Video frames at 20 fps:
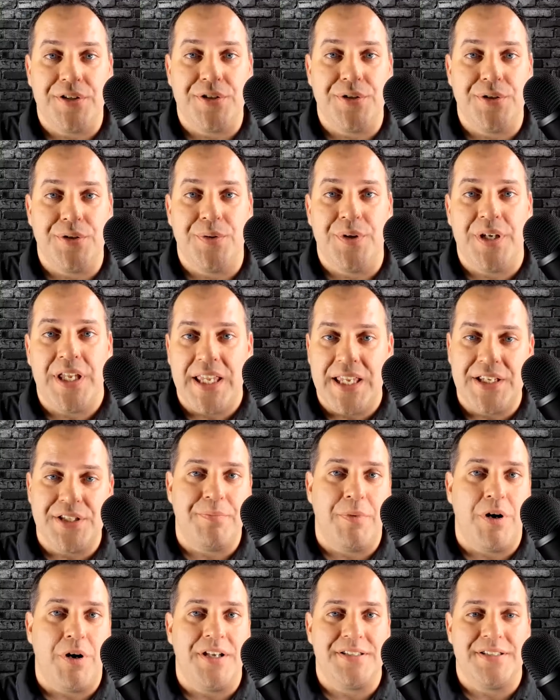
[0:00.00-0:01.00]
to
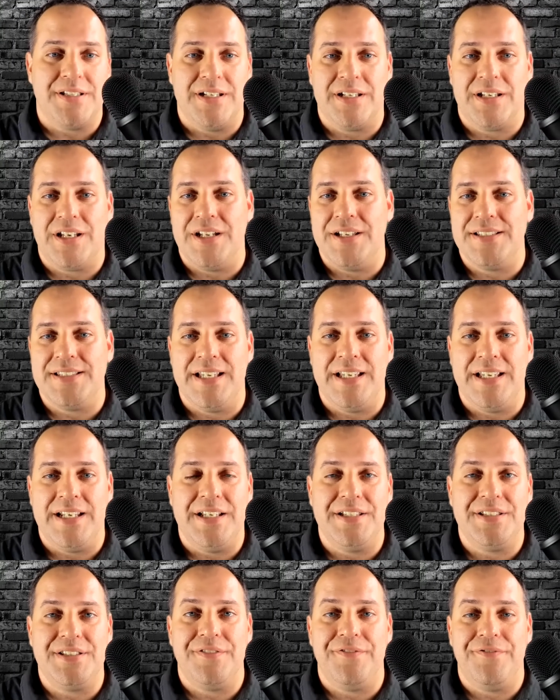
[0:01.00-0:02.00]
East Boston because it is